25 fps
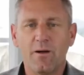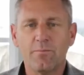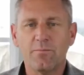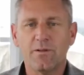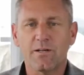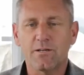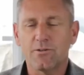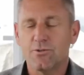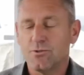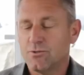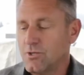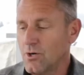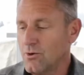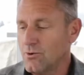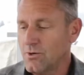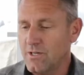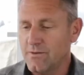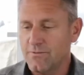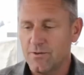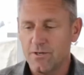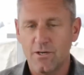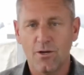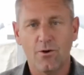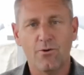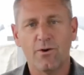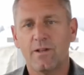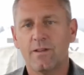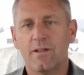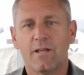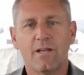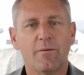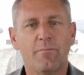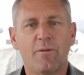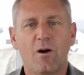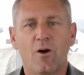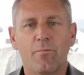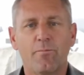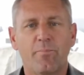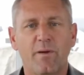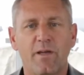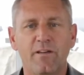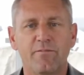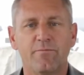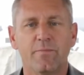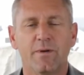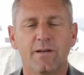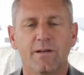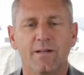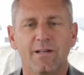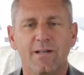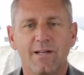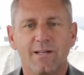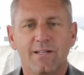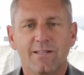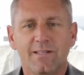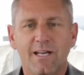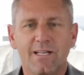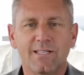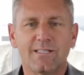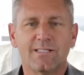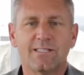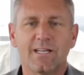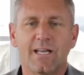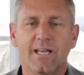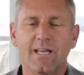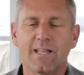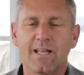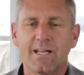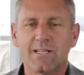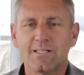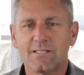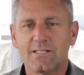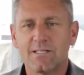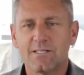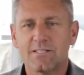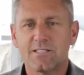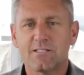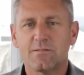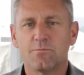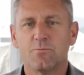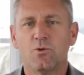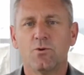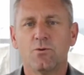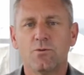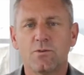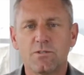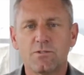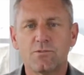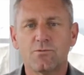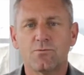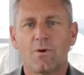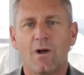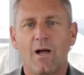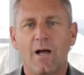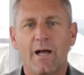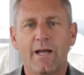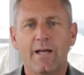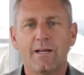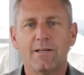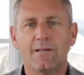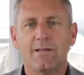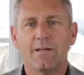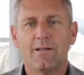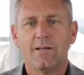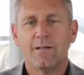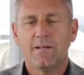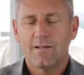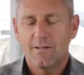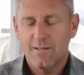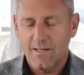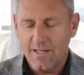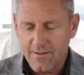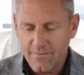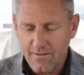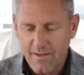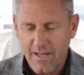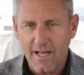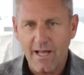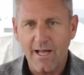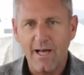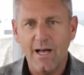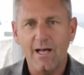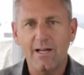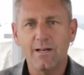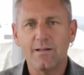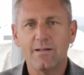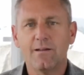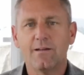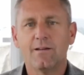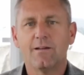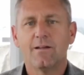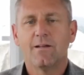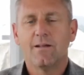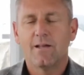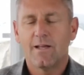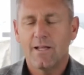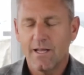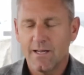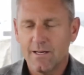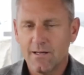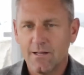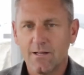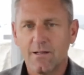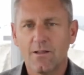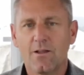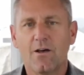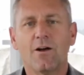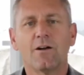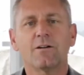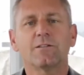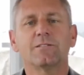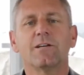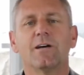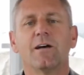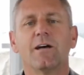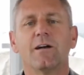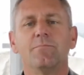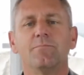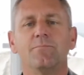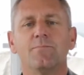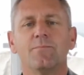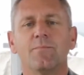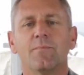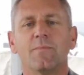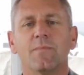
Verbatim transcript: public who don't even know anything about pavement that say that's the smoothest ride they've had in a long time.